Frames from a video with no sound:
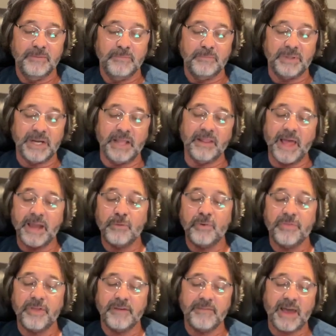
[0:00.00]
But I like what
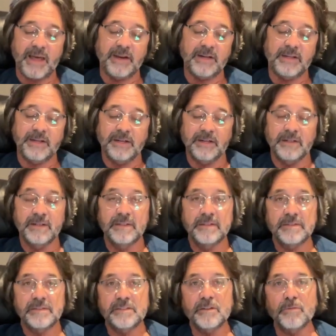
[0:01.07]
they've added here.
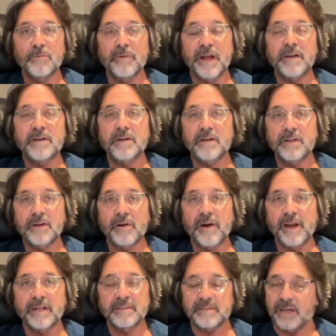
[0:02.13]
Surrender your
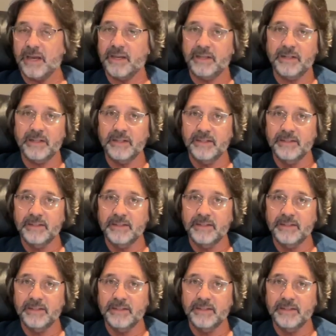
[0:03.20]
anxiety.